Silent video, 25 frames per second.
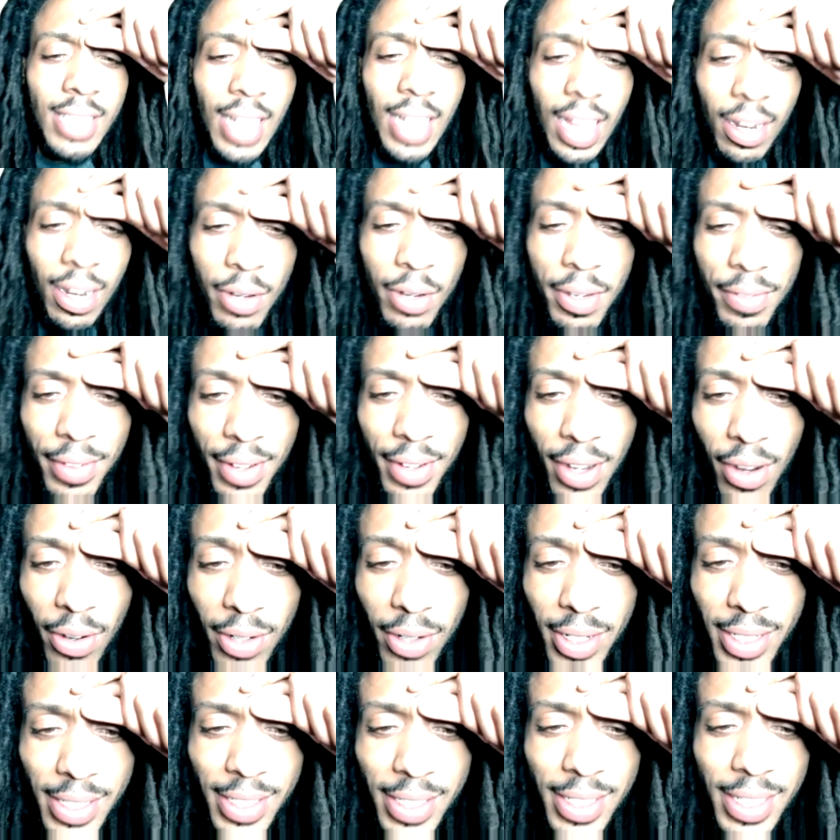I don't even know
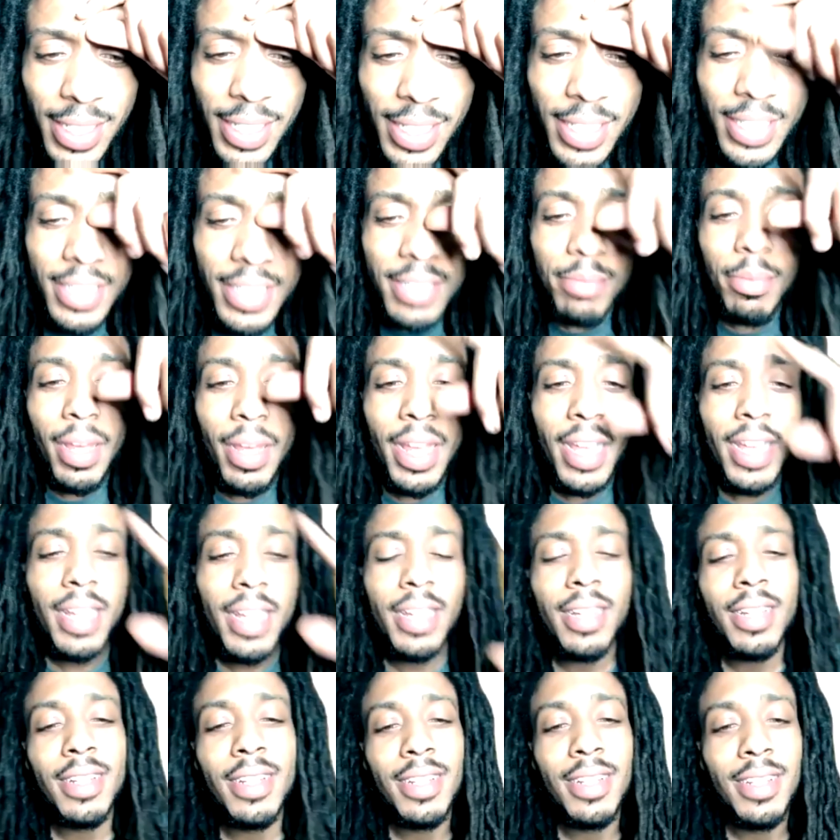these niggas, man.